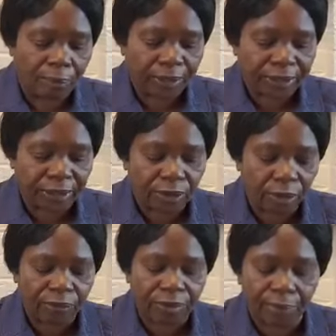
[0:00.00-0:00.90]
portion
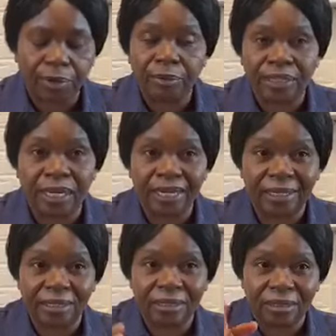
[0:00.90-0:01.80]
of the promised
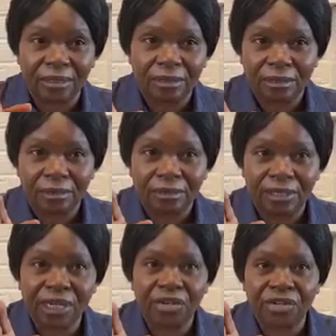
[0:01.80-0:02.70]
land.
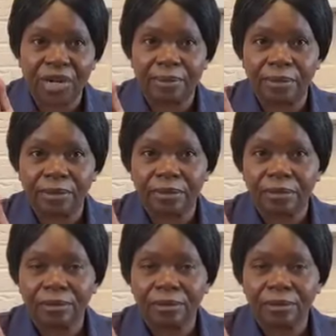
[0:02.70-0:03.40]
The 10 tribes.